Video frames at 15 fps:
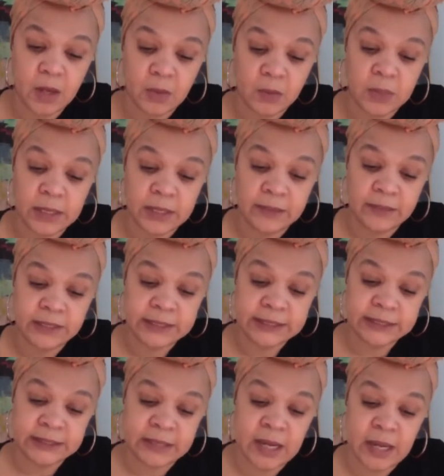We live in a
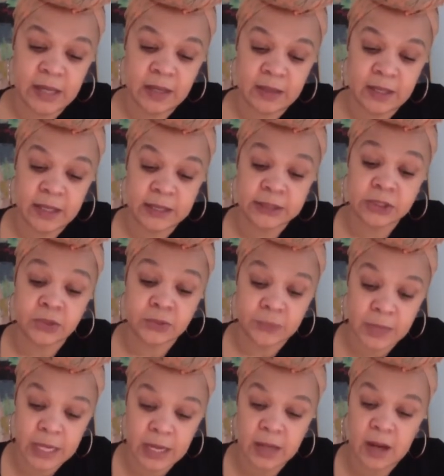society that has
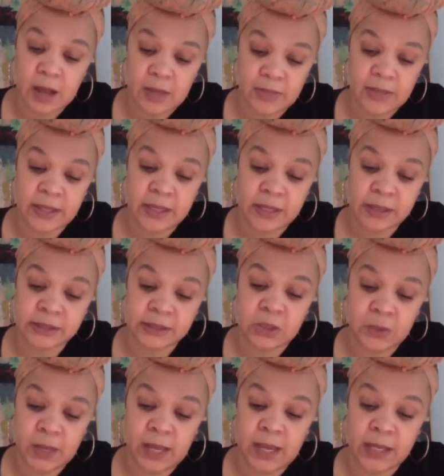agreed that it is
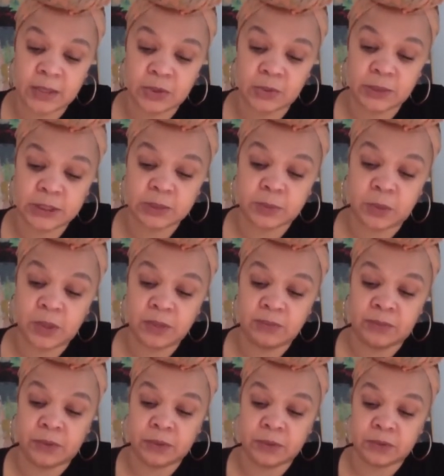okay to exploit
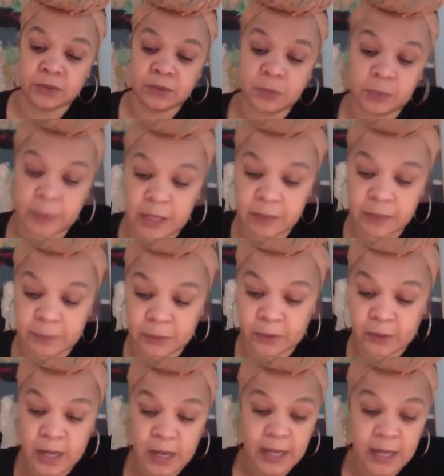vulnerable
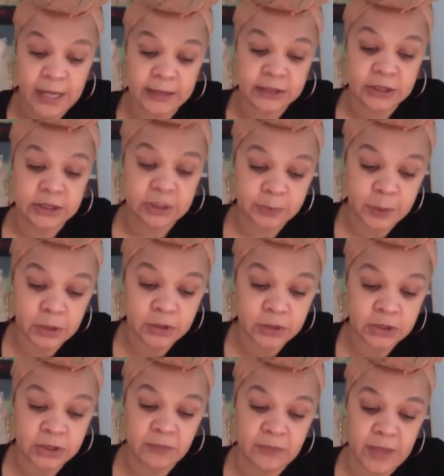people and to
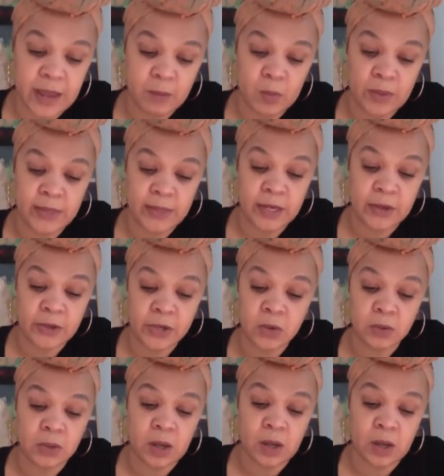dispose of them when they are no
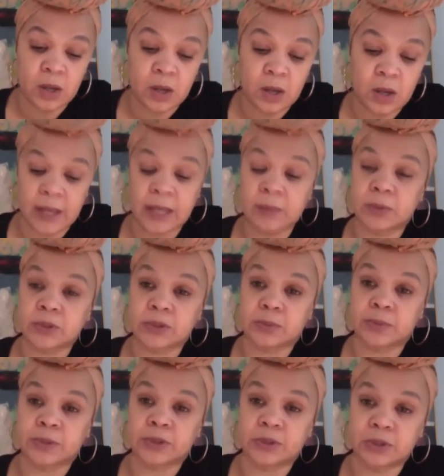longer able to
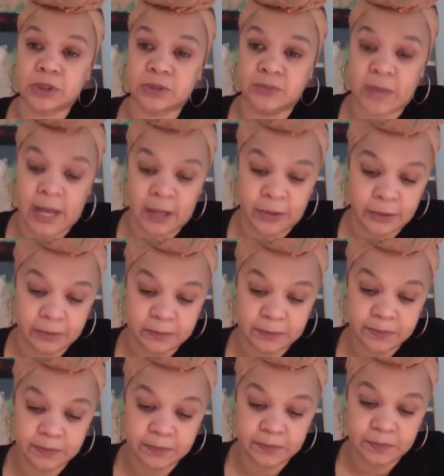produce value.
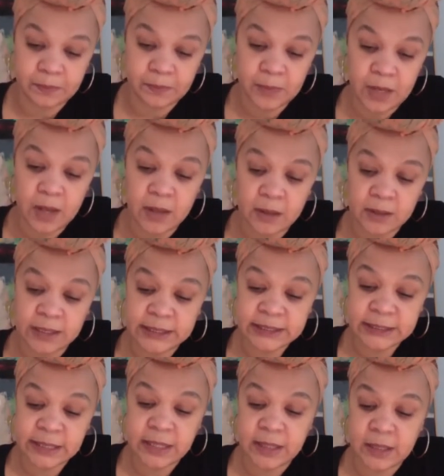
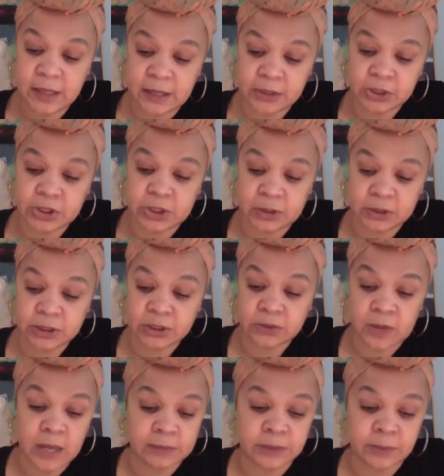This, in a nutshell,
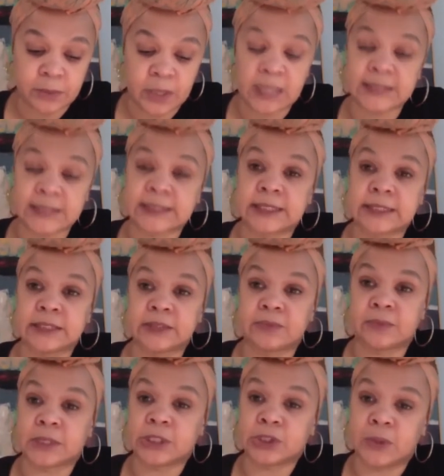describes the process of
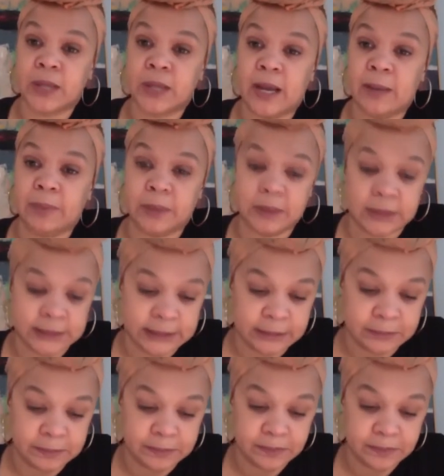racial capitalism.